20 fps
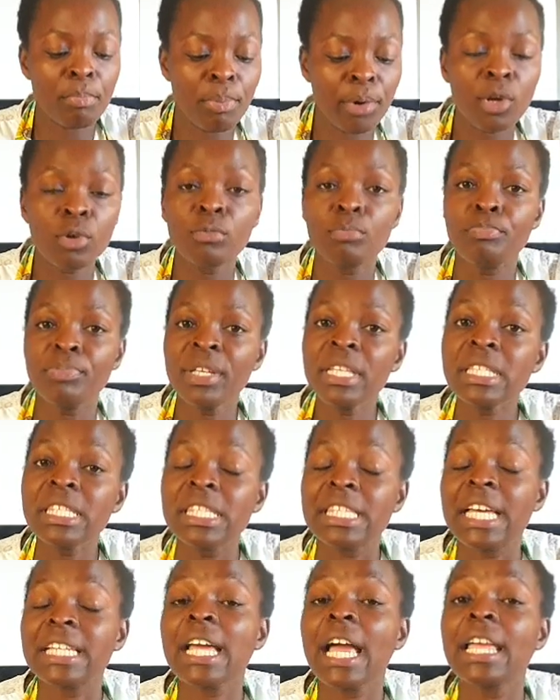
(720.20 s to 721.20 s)
boil beans
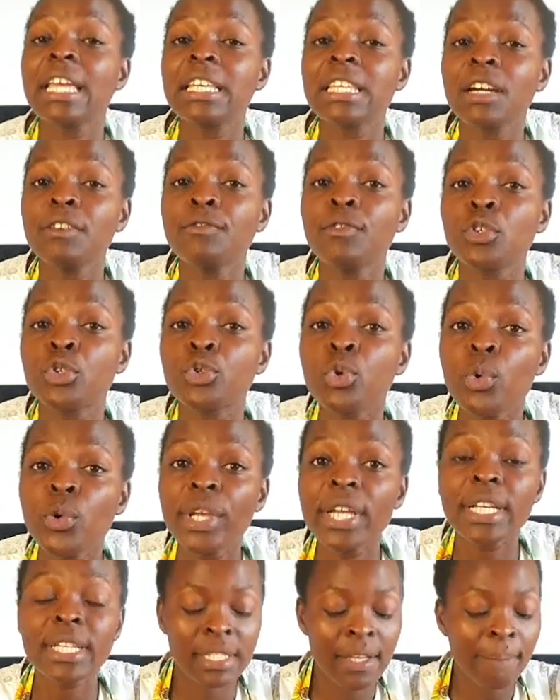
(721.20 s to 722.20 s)
that are enough for 2
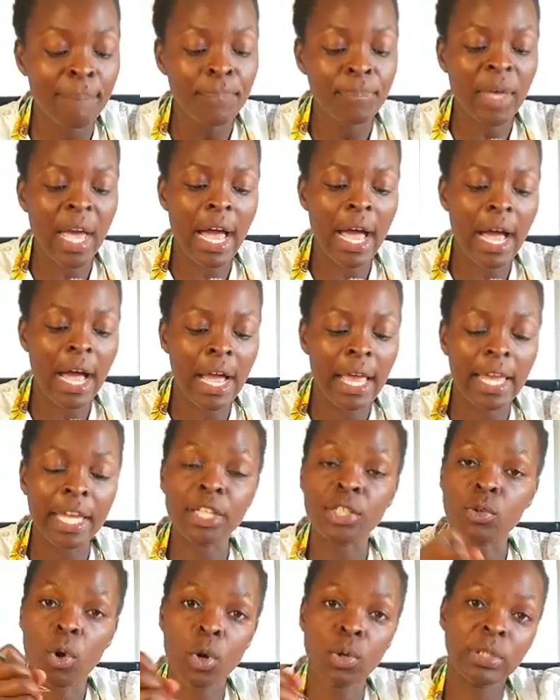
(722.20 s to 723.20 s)
weeks,
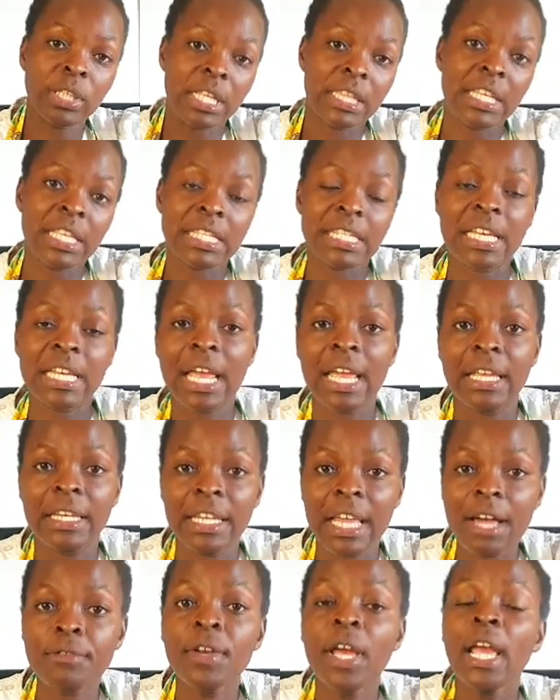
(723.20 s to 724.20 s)
and all the things that are
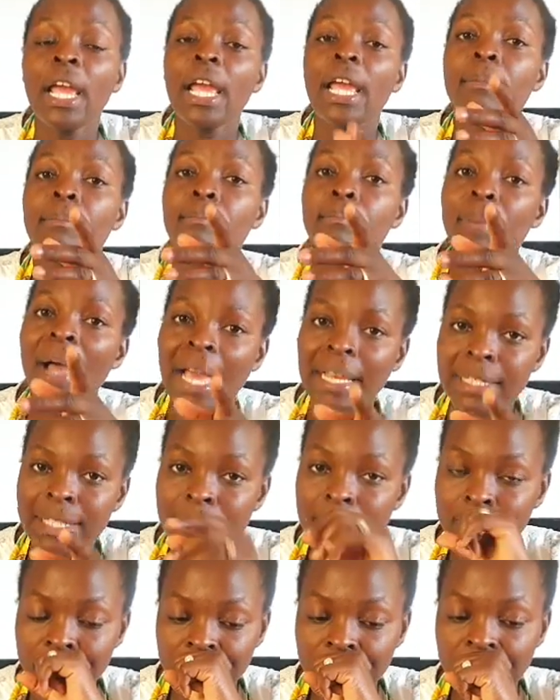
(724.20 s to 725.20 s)
enough. But
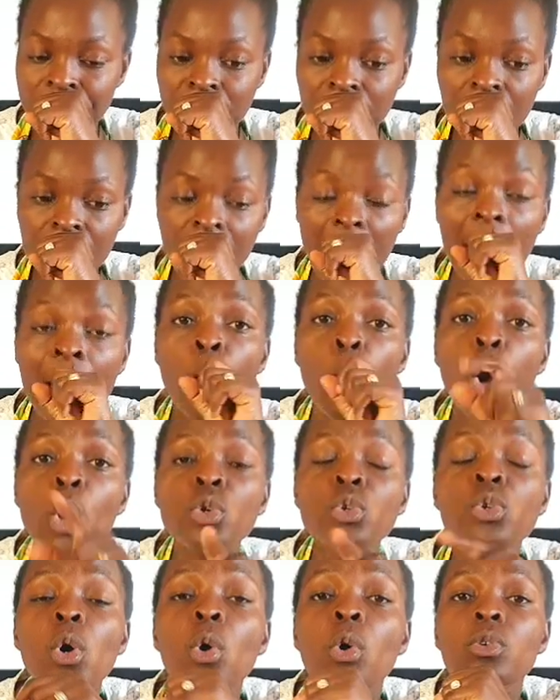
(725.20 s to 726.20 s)

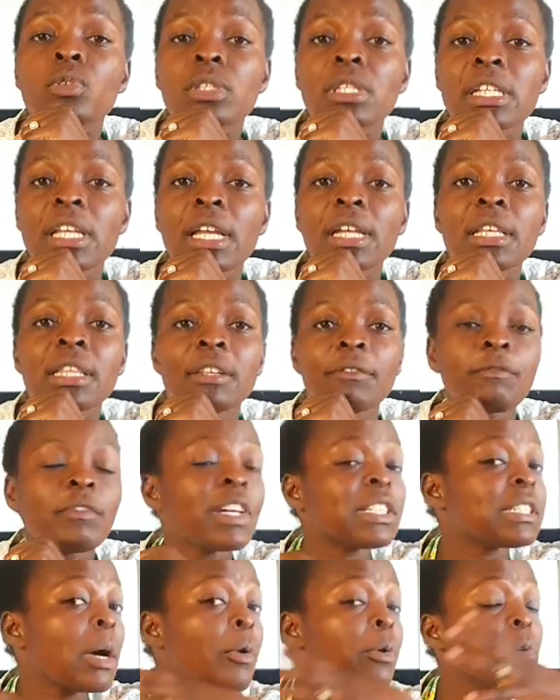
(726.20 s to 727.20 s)
also considering the
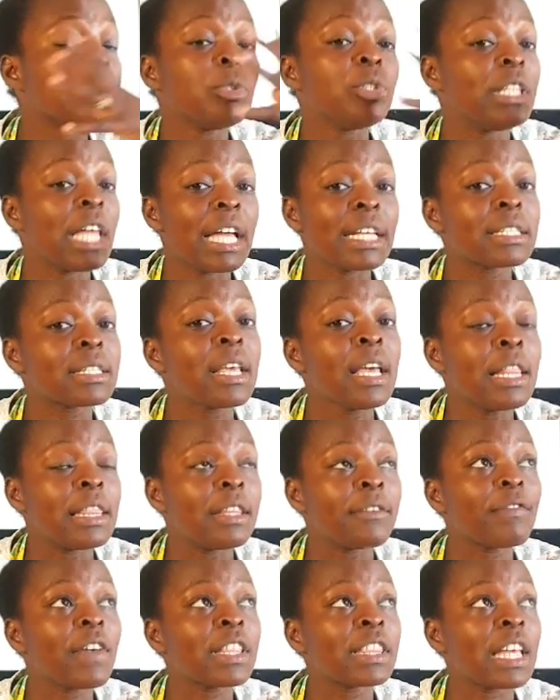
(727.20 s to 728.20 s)
fact that
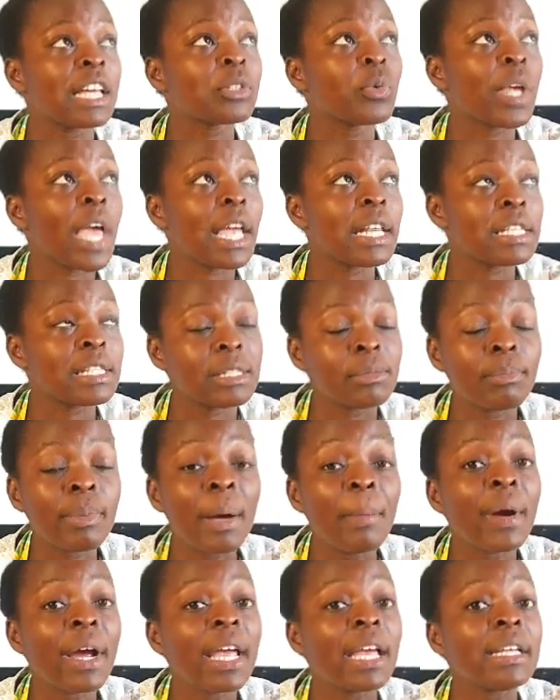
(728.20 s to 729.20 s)
we are in
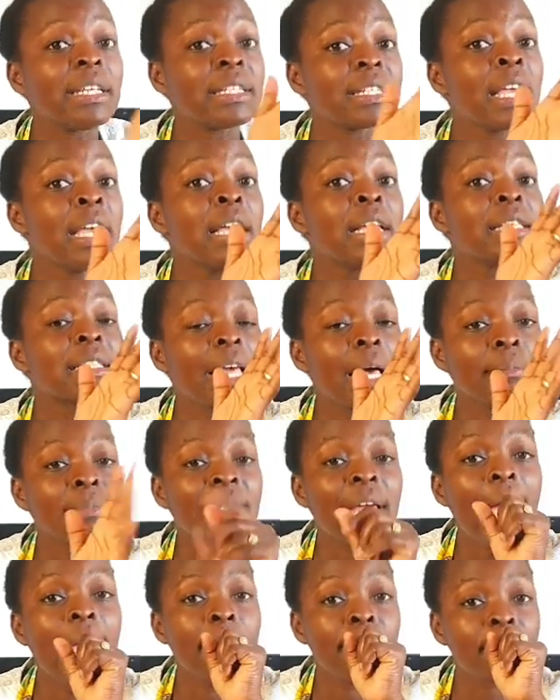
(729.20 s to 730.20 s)
Zimbabwe and
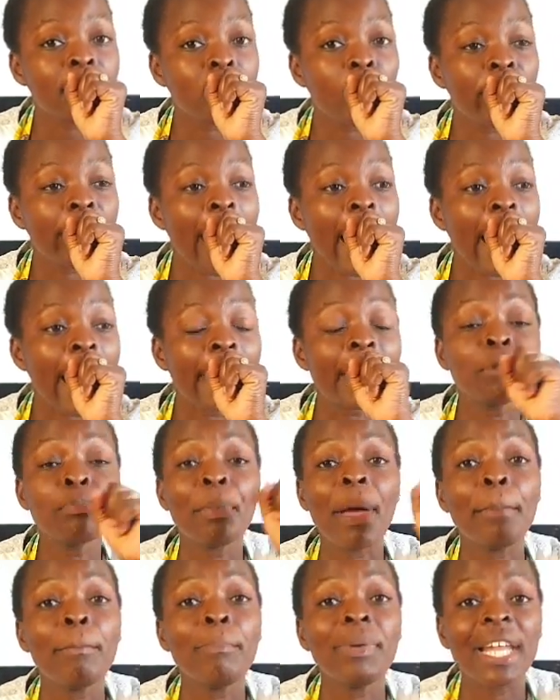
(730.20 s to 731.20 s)
sometimes we are hit
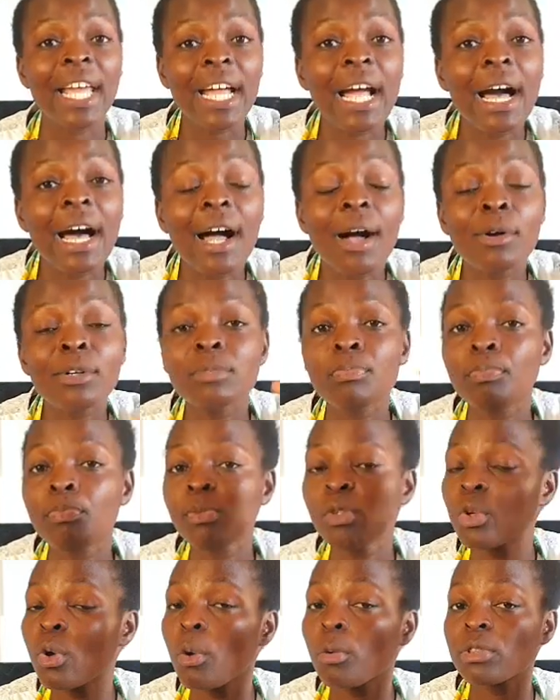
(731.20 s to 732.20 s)
by blackout,
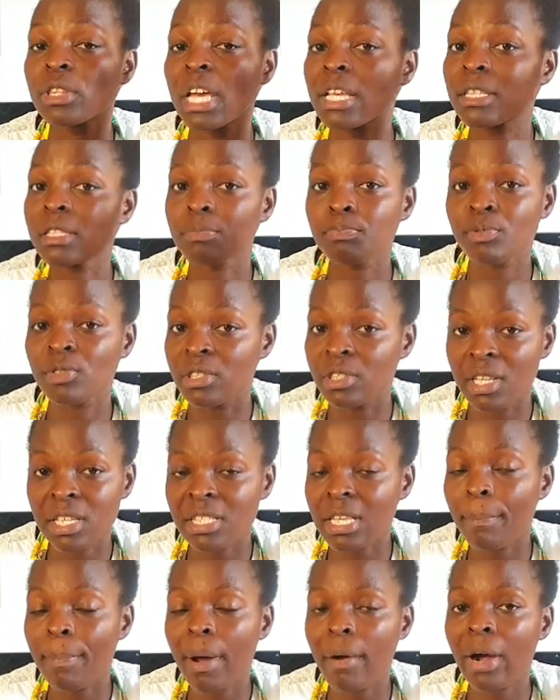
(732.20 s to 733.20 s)
there's
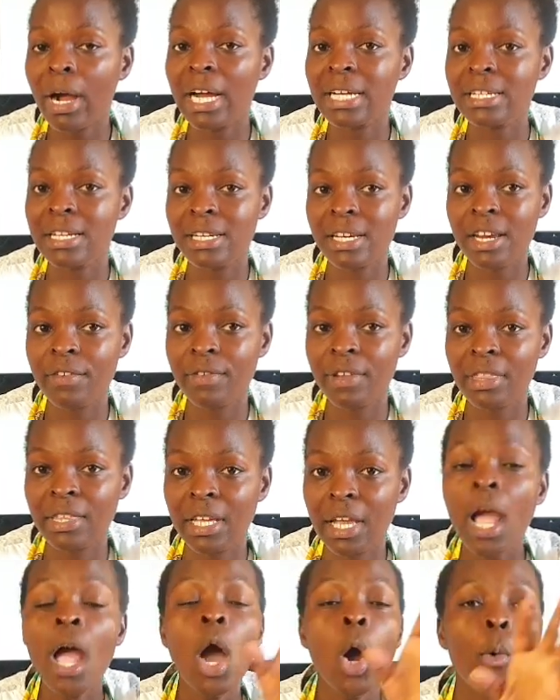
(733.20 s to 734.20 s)
a power cut and
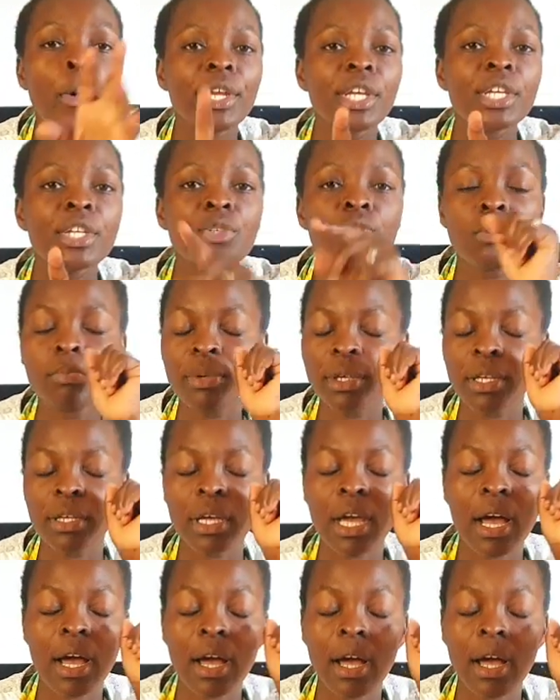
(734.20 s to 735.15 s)
everything. We need to be